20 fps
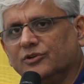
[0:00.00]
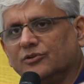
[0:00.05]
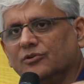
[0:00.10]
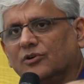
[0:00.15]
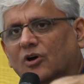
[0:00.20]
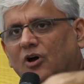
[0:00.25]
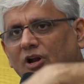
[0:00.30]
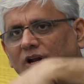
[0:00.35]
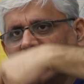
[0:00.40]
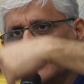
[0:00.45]
You
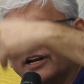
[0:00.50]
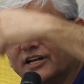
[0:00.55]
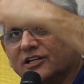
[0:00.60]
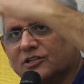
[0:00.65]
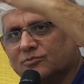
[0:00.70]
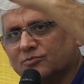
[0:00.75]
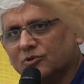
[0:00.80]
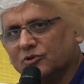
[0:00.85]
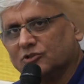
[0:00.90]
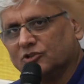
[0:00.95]
will all get
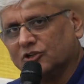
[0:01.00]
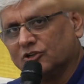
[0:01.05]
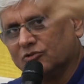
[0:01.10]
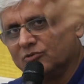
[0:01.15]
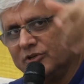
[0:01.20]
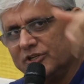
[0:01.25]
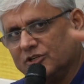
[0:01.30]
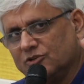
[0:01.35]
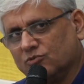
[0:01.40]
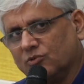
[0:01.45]
exposure
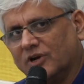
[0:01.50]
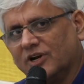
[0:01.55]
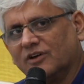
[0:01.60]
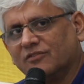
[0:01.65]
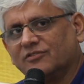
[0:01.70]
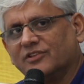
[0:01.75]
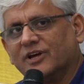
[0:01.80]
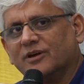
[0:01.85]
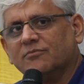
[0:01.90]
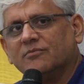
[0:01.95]
to each one
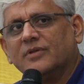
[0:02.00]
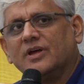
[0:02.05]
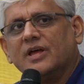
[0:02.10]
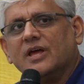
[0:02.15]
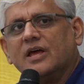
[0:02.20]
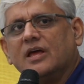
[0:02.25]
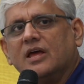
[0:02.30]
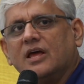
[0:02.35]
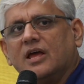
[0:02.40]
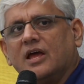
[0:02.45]
of them,
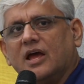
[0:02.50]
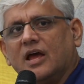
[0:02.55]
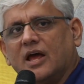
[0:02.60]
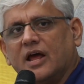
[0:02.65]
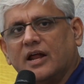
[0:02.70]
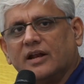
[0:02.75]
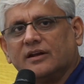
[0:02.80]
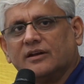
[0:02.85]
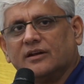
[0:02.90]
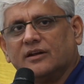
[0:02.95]

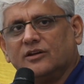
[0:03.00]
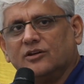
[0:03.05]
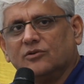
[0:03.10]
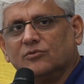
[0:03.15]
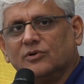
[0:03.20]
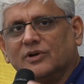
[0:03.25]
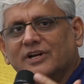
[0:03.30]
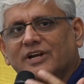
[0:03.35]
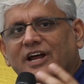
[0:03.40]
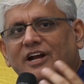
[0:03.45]
and
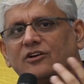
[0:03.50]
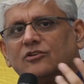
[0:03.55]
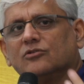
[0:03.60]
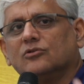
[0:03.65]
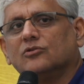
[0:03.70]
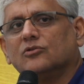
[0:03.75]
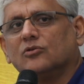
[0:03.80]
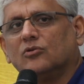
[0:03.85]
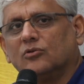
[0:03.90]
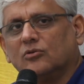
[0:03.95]
you will get
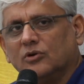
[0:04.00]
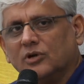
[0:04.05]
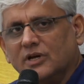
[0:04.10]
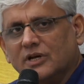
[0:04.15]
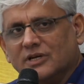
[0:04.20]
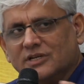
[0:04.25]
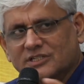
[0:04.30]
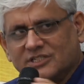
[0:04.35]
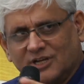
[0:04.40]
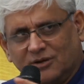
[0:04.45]
to know
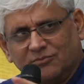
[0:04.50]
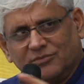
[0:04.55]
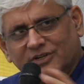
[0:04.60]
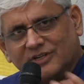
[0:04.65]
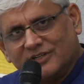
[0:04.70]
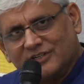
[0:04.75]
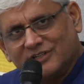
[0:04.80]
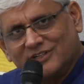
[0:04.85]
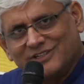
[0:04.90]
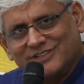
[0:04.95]

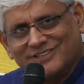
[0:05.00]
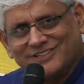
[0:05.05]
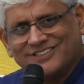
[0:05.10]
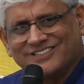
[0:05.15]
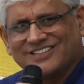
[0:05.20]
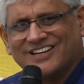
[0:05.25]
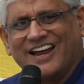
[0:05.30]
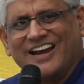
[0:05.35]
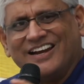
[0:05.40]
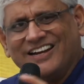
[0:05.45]
some
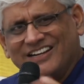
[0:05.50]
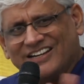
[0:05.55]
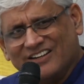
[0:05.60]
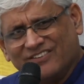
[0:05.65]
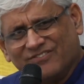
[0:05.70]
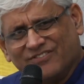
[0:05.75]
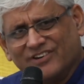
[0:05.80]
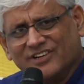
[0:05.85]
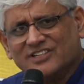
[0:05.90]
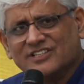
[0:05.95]
slight
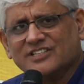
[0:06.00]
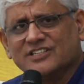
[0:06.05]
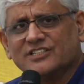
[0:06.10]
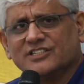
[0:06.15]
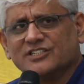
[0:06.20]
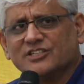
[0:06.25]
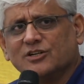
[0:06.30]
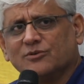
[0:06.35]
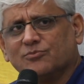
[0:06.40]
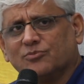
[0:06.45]

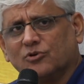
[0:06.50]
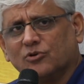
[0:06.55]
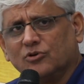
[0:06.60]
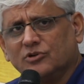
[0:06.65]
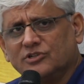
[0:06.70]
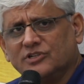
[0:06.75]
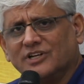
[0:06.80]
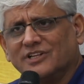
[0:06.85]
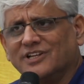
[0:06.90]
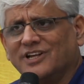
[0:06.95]
differences in
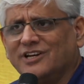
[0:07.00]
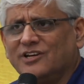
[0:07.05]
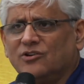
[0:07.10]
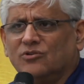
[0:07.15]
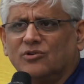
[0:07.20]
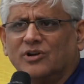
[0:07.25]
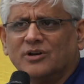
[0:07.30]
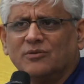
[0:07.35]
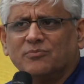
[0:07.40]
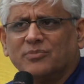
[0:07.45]
approach, and then
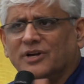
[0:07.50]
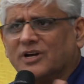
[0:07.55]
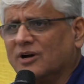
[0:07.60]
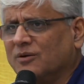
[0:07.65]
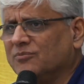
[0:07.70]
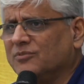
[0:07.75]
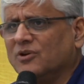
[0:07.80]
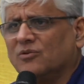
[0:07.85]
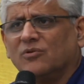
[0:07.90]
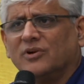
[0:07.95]
you can pick
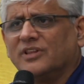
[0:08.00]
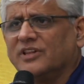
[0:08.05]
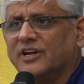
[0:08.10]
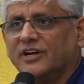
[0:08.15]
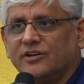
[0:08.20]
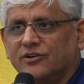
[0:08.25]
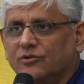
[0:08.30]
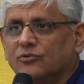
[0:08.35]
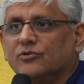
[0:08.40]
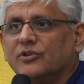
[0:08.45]
up the one
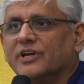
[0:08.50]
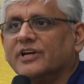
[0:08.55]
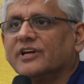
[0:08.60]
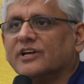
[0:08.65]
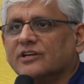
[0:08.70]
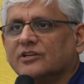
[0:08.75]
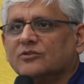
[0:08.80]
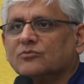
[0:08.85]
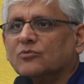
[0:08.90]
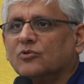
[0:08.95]
that you
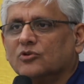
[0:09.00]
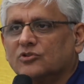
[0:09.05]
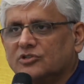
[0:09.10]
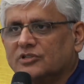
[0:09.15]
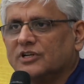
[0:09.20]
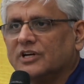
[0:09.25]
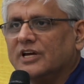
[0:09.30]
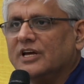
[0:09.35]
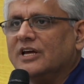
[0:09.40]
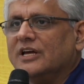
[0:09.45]
think is
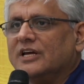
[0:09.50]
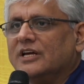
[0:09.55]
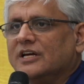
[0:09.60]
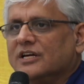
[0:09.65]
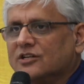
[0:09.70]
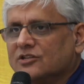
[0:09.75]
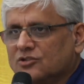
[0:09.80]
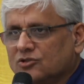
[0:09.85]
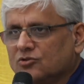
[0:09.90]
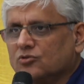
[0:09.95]
most
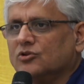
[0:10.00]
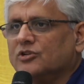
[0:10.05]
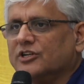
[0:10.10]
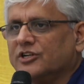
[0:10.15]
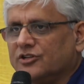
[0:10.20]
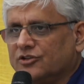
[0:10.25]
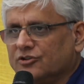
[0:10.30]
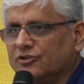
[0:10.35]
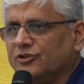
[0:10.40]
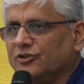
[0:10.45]

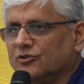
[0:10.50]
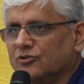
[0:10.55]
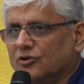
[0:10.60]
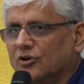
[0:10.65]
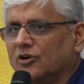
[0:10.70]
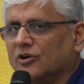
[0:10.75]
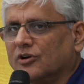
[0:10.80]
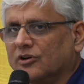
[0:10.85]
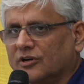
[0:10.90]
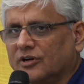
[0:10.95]
suited to
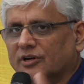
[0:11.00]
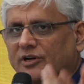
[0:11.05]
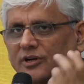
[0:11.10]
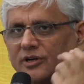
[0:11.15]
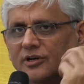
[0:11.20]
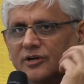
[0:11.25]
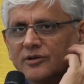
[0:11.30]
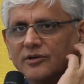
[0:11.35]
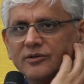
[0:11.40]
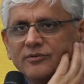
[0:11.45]
you,
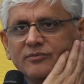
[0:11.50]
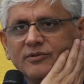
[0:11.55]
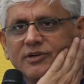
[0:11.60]
or